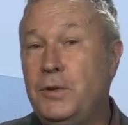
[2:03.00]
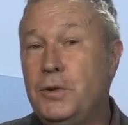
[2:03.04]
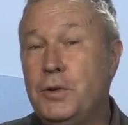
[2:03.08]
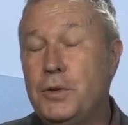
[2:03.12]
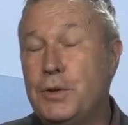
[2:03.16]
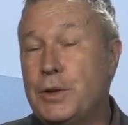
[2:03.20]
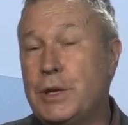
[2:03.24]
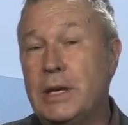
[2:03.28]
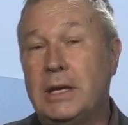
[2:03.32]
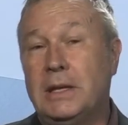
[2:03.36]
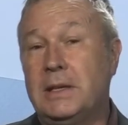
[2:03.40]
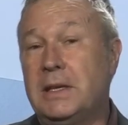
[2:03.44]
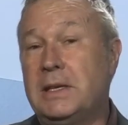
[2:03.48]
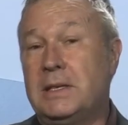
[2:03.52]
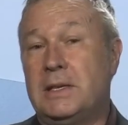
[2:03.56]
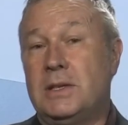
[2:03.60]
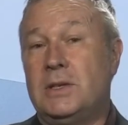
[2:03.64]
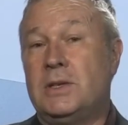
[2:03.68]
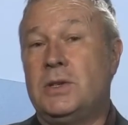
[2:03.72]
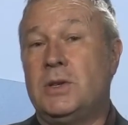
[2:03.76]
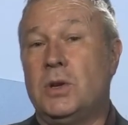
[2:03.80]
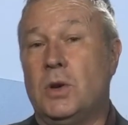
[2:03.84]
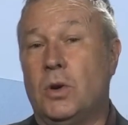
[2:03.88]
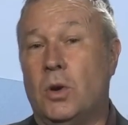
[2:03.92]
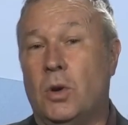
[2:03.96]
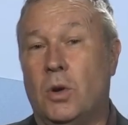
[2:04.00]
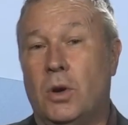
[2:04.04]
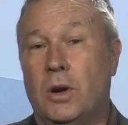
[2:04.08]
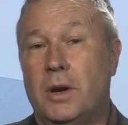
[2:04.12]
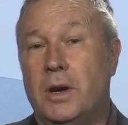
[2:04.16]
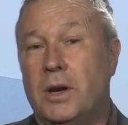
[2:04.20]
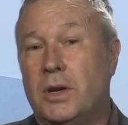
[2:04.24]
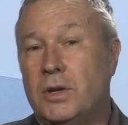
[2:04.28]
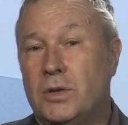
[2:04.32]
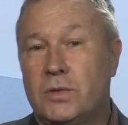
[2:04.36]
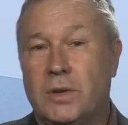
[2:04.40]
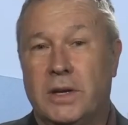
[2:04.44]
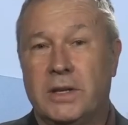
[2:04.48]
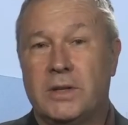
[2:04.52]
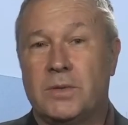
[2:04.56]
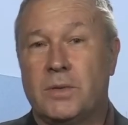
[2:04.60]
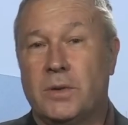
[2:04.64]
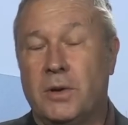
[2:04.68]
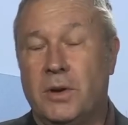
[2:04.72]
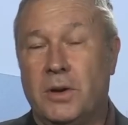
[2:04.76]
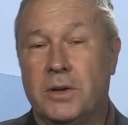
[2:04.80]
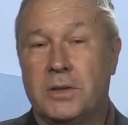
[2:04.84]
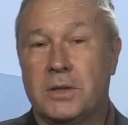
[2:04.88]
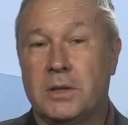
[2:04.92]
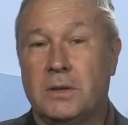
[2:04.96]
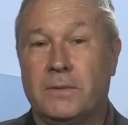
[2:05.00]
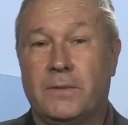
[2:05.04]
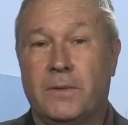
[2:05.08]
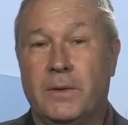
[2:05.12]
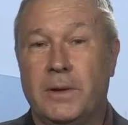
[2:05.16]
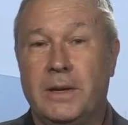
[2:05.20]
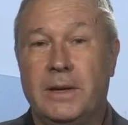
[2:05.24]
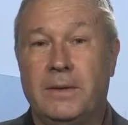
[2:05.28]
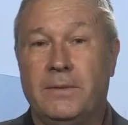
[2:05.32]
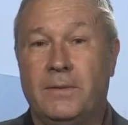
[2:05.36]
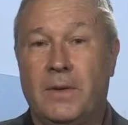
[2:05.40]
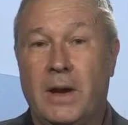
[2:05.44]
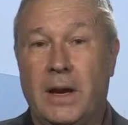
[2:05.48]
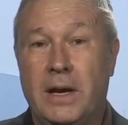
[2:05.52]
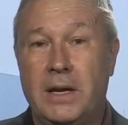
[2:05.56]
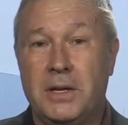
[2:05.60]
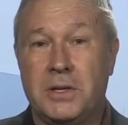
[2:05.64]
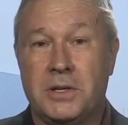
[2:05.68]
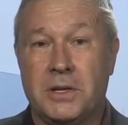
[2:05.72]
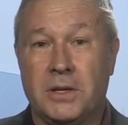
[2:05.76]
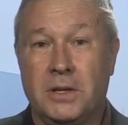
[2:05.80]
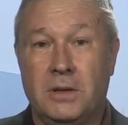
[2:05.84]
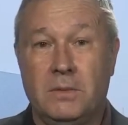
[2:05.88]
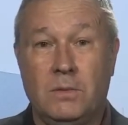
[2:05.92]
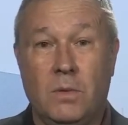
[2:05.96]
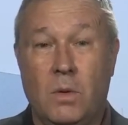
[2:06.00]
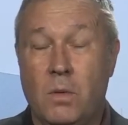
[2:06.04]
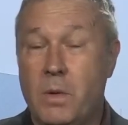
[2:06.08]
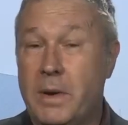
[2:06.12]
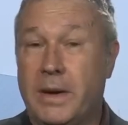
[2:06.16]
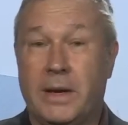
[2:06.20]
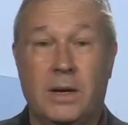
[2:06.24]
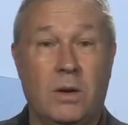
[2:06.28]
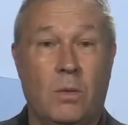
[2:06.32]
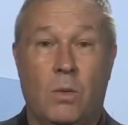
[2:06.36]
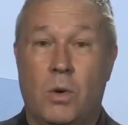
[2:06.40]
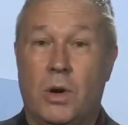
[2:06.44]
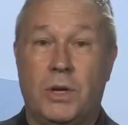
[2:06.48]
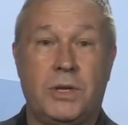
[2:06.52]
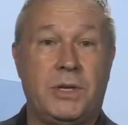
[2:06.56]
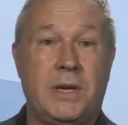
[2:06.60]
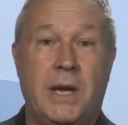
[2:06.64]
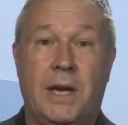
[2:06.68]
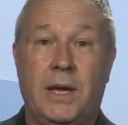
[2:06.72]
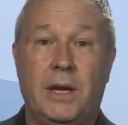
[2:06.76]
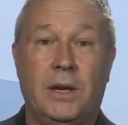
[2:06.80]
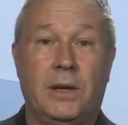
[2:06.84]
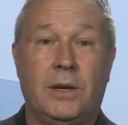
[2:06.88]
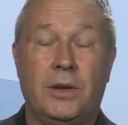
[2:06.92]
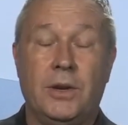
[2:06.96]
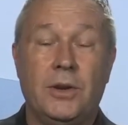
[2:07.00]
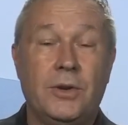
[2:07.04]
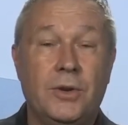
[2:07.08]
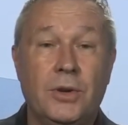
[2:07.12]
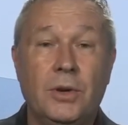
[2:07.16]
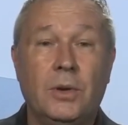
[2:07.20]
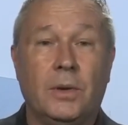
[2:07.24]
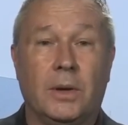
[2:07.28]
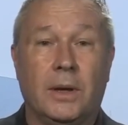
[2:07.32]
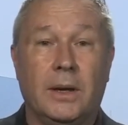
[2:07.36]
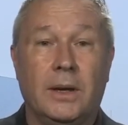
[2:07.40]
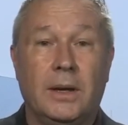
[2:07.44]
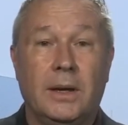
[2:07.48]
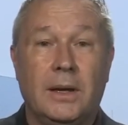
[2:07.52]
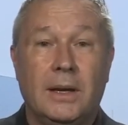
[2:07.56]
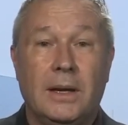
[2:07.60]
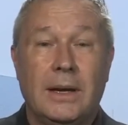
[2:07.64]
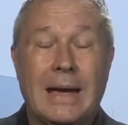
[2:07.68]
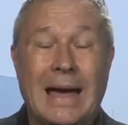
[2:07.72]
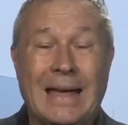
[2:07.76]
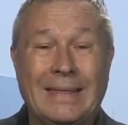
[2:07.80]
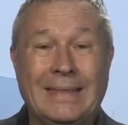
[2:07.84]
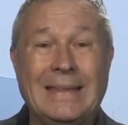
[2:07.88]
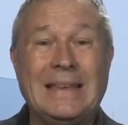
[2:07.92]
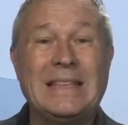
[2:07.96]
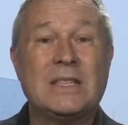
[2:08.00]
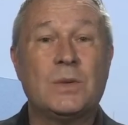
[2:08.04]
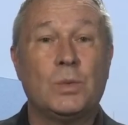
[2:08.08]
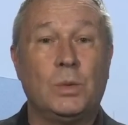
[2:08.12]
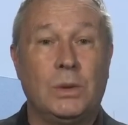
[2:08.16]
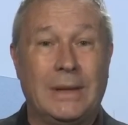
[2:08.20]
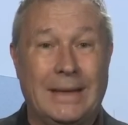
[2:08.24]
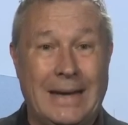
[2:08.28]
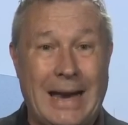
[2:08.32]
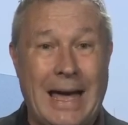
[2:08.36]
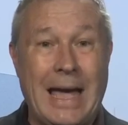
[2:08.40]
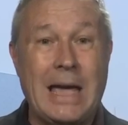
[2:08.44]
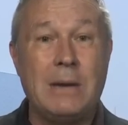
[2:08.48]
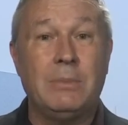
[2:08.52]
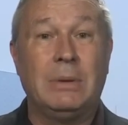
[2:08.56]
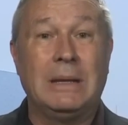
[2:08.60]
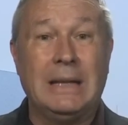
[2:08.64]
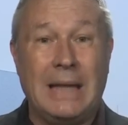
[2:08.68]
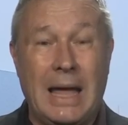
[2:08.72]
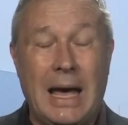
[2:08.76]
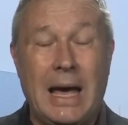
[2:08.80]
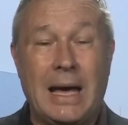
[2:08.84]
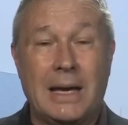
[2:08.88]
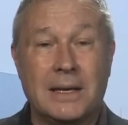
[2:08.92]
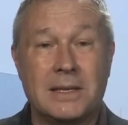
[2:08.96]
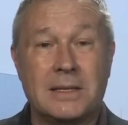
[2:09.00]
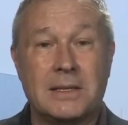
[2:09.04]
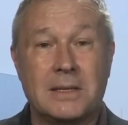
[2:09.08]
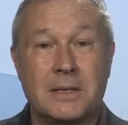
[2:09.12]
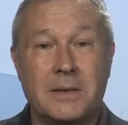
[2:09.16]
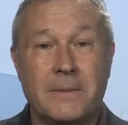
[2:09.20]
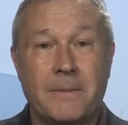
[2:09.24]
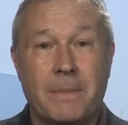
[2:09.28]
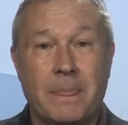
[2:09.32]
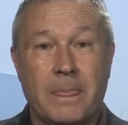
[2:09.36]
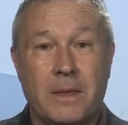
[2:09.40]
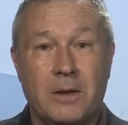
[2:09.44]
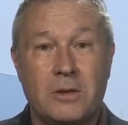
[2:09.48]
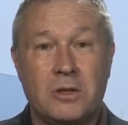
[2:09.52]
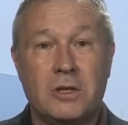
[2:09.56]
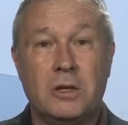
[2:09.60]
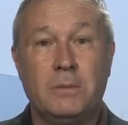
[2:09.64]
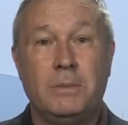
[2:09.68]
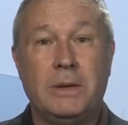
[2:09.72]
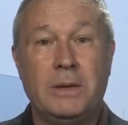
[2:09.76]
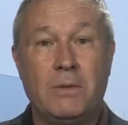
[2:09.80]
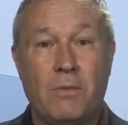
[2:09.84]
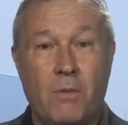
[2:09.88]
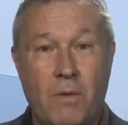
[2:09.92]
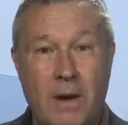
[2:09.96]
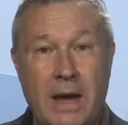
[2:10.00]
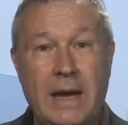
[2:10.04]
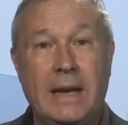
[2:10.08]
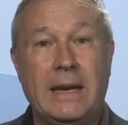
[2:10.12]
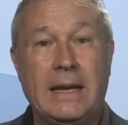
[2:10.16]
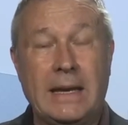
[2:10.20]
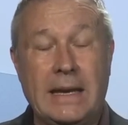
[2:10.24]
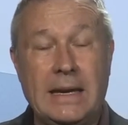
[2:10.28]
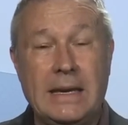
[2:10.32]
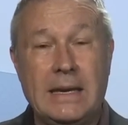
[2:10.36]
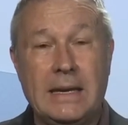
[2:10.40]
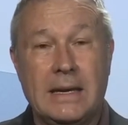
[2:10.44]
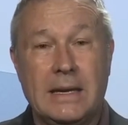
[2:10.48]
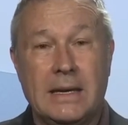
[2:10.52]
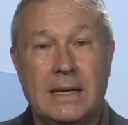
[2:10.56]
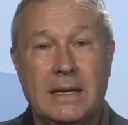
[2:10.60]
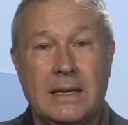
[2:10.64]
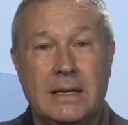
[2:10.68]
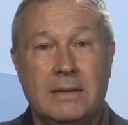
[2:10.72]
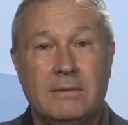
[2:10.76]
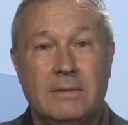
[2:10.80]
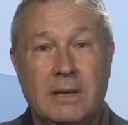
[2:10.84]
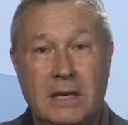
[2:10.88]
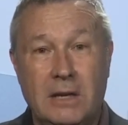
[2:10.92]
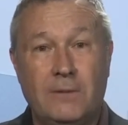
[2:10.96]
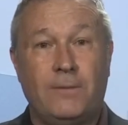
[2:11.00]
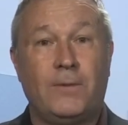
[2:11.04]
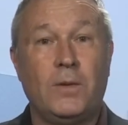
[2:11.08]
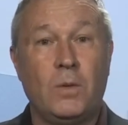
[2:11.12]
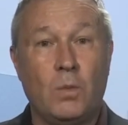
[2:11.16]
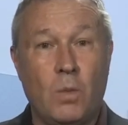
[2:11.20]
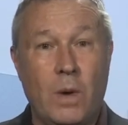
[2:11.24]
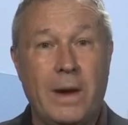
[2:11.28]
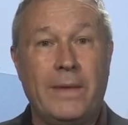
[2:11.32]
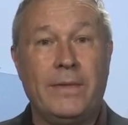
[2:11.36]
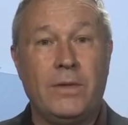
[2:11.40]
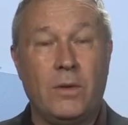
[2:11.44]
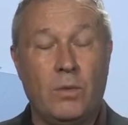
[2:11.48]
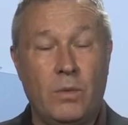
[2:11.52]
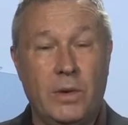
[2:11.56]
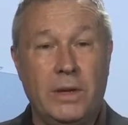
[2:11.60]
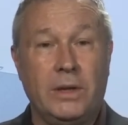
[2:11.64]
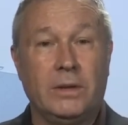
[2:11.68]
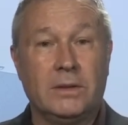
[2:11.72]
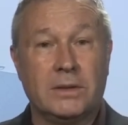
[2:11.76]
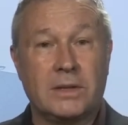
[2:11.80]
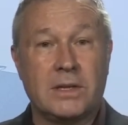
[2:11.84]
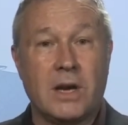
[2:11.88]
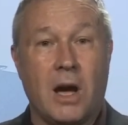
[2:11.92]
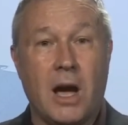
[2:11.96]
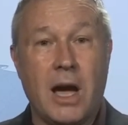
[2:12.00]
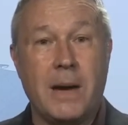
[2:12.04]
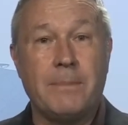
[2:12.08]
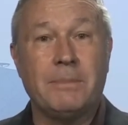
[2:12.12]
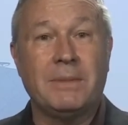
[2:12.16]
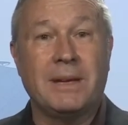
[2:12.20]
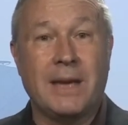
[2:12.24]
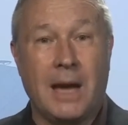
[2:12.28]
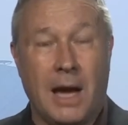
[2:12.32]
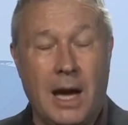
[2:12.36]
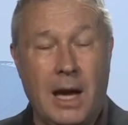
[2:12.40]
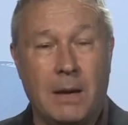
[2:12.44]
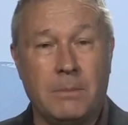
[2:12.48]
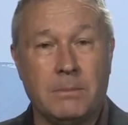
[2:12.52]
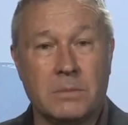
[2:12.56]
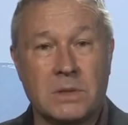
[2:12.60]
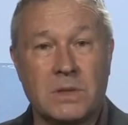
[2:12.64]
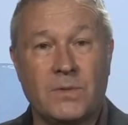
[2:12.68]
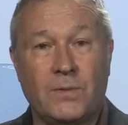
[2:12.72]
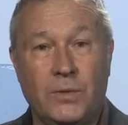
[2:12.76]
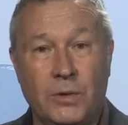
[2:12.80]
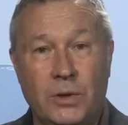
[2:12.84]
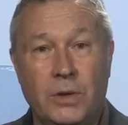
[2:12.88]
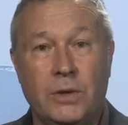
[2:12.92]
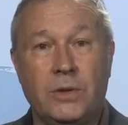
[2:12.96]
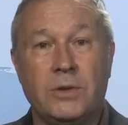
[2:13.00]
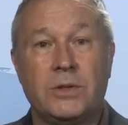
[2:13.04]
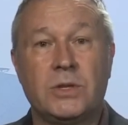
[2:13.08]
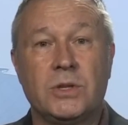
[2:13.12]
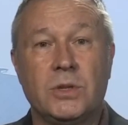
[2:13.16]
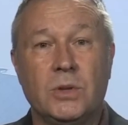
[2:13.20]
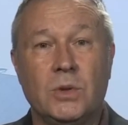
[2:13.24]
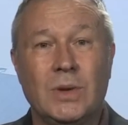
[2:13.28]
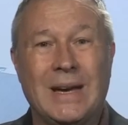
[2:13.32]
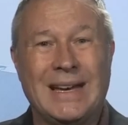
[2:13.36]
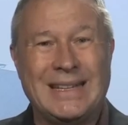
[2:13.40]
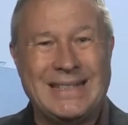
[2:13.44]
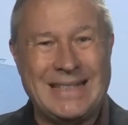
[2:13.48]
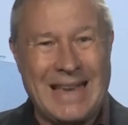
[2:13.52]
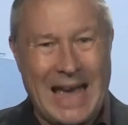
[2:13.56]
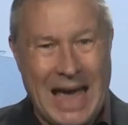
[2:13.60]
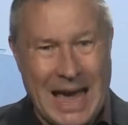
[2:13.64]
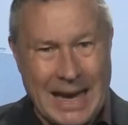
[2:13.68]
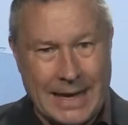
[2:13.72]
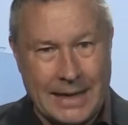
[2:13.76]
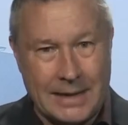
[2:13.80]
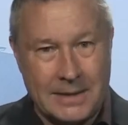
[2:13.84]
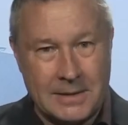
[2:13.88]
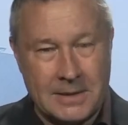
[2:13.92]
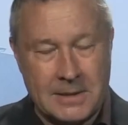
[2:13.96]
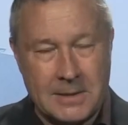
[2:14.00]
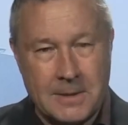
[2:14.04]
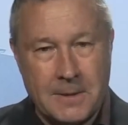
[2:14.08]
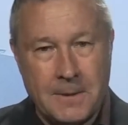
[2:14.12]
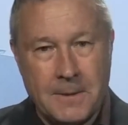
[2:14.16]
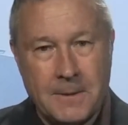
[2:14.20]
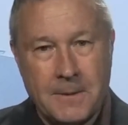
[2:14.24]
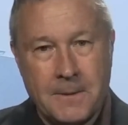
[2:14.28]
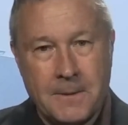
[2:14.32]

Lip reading: you think this is your dress rehearsal for an invasion, well, we're going to watch how you're going to do it. And this will enable us to be ready if and when the real time comes for you to attack us.